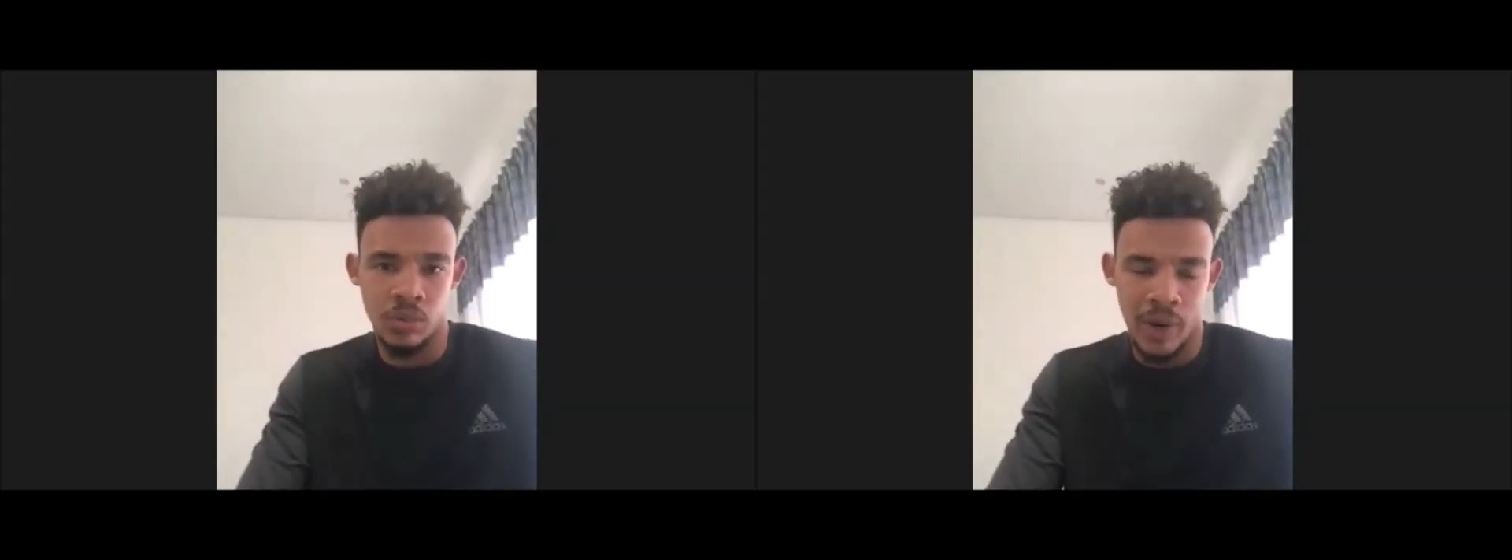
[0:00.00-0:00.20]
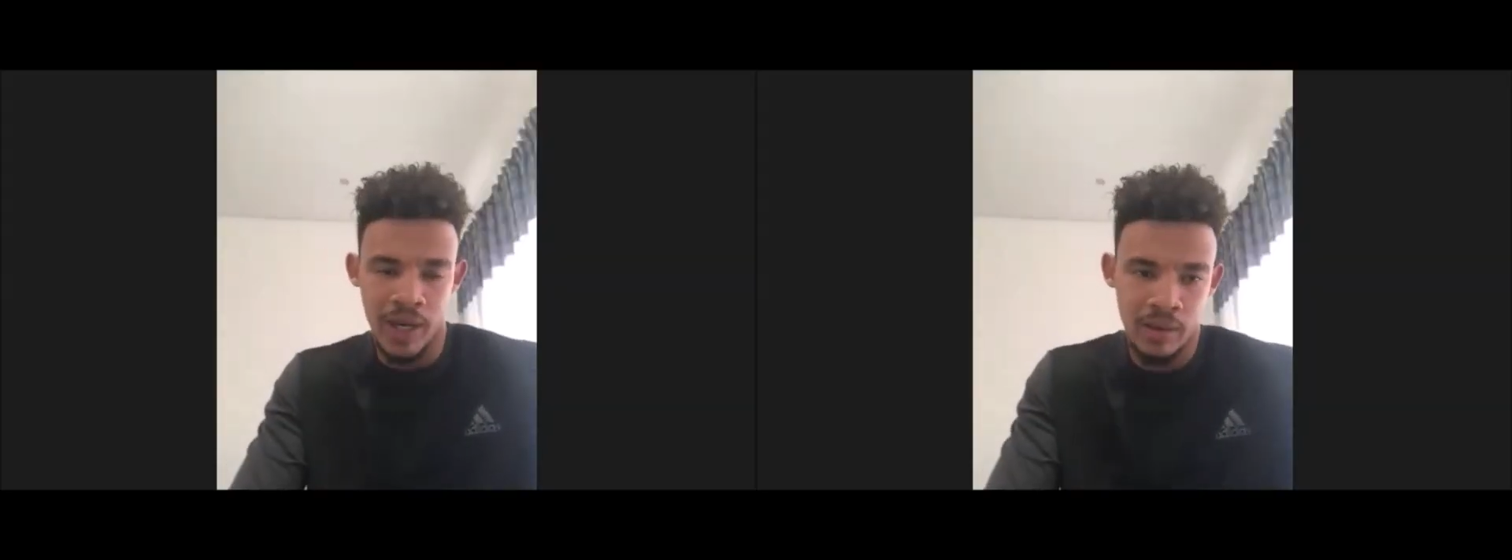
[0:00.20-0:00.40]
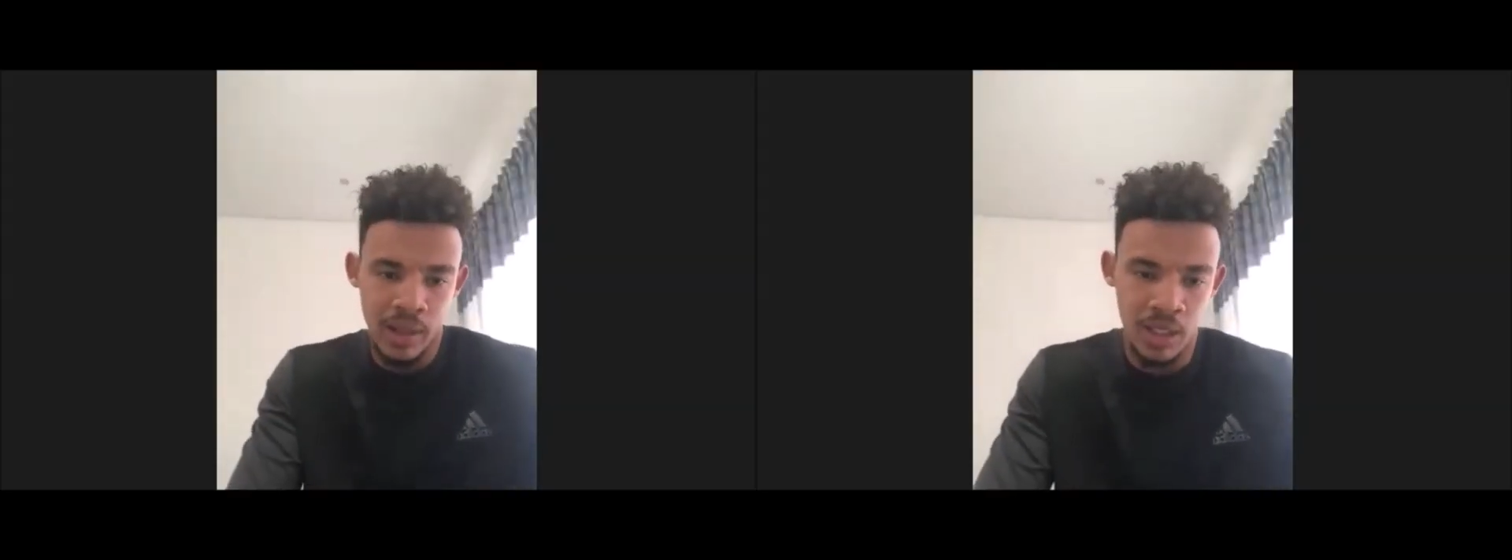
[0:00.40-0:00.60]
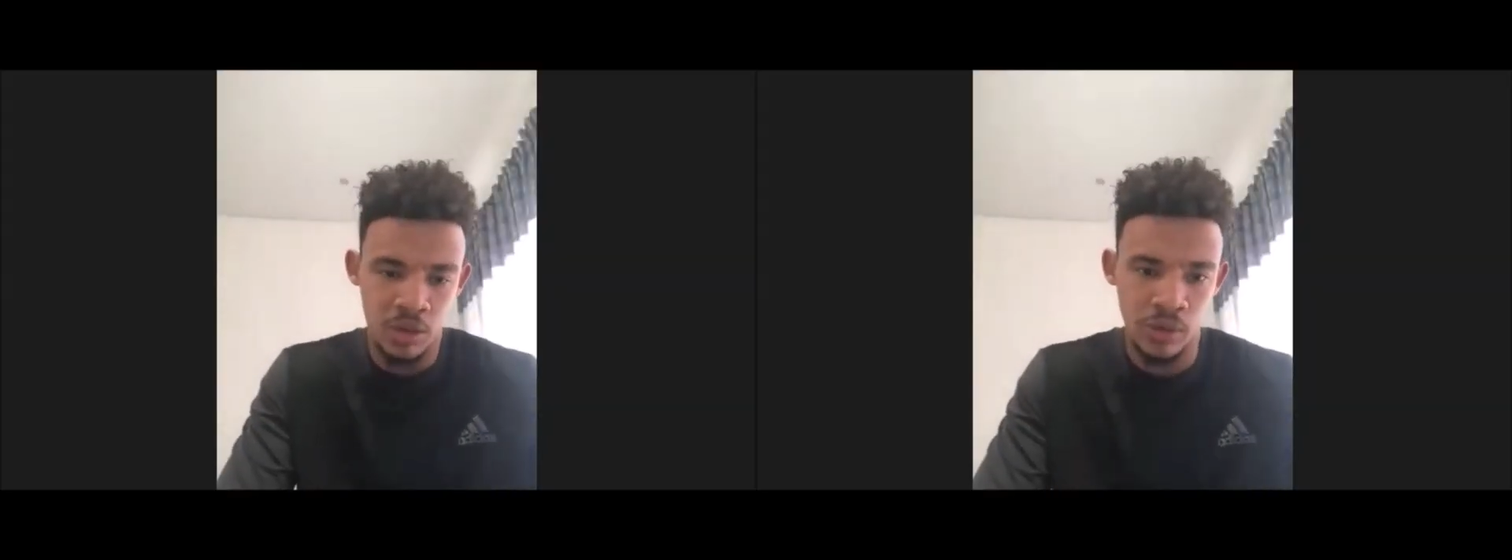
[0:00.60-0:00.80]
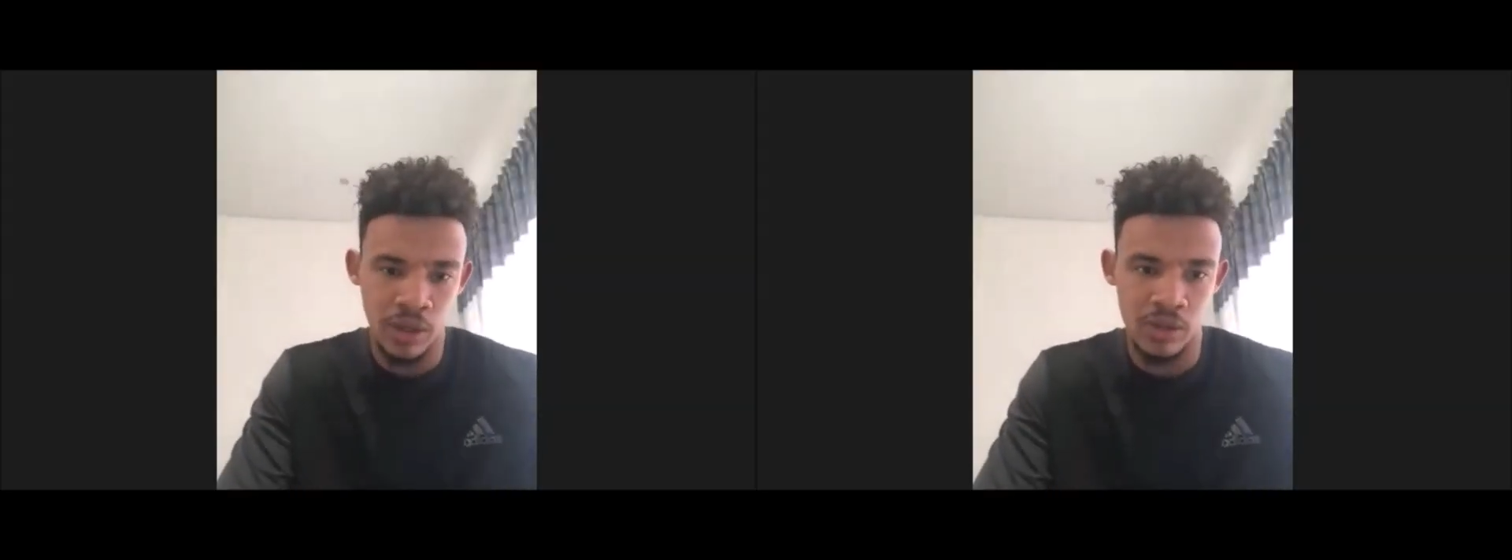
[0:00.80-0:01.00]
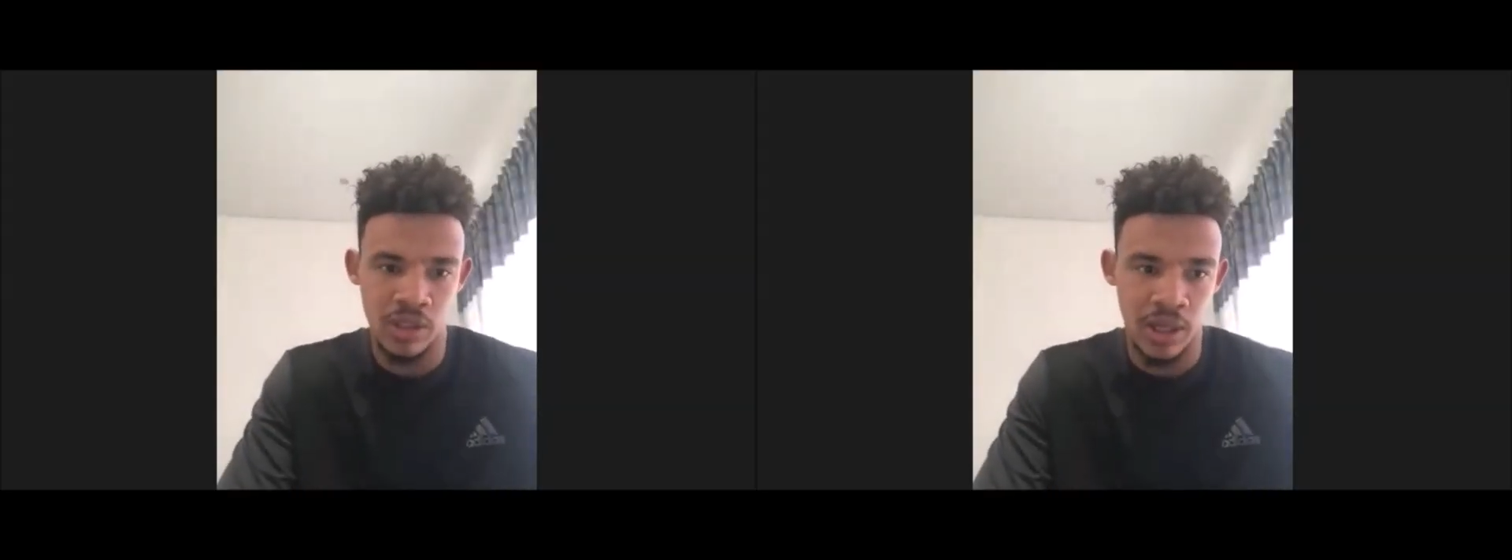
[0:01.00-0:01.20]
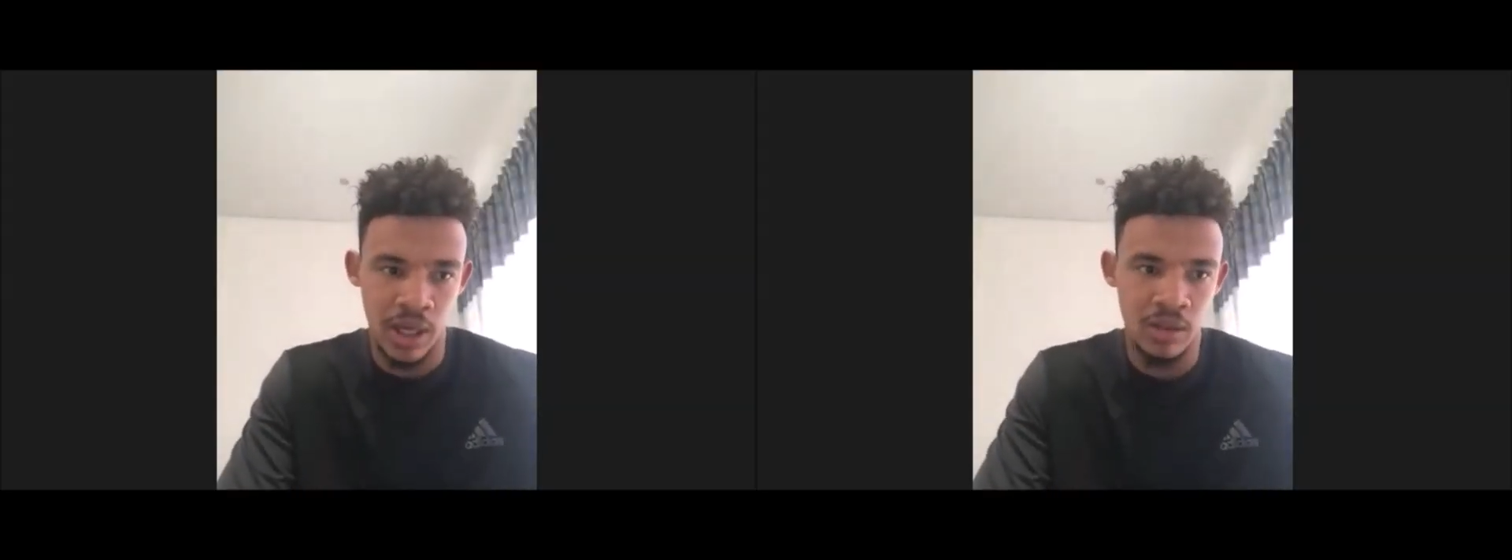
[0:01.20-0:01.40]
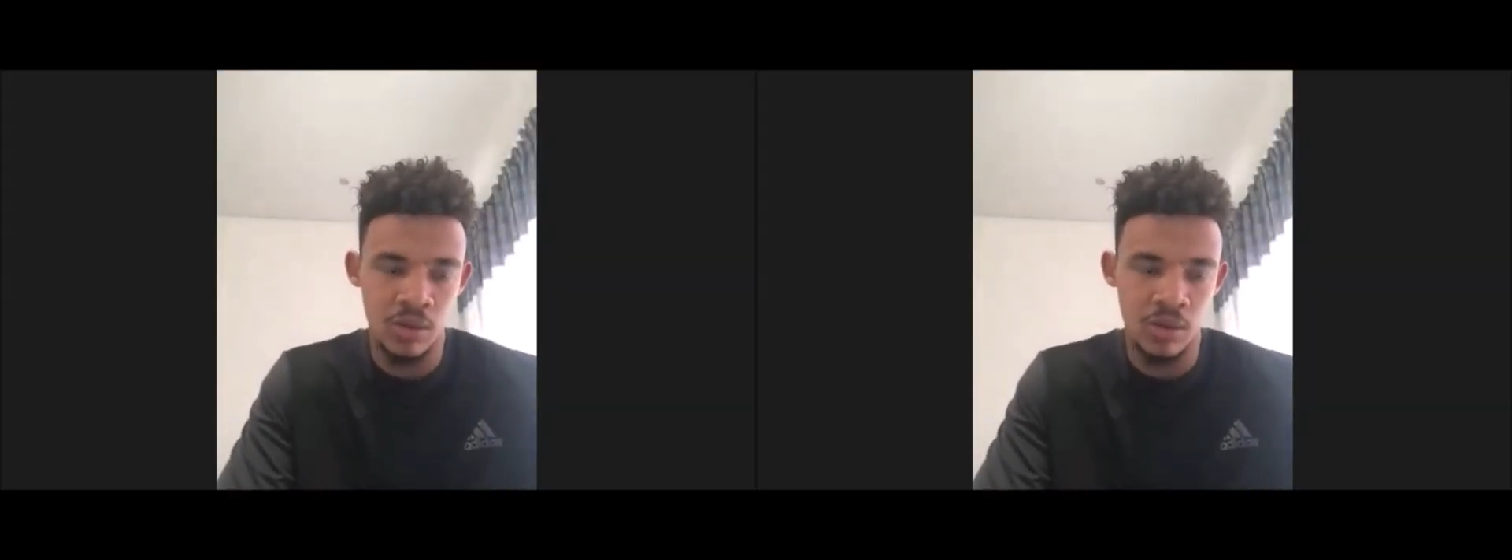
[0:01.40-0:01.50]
went there in 2008